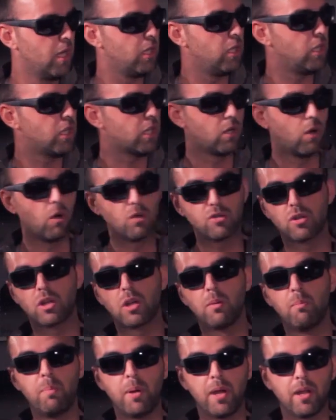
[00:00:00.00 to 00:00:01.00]
You can also
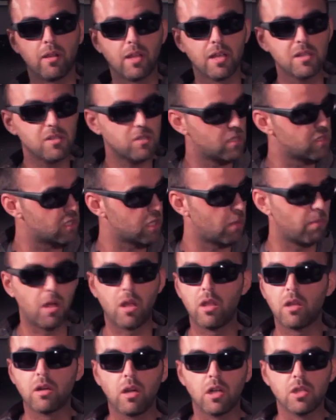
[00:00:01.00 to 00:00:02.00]
compare this to some of
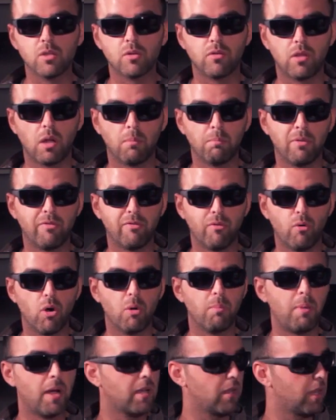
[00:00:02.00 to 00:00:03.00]
the other guns we've done
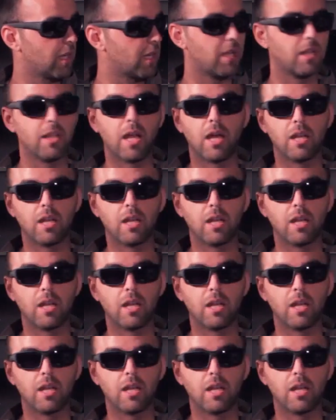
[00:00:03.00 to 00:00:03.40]
before by clicking the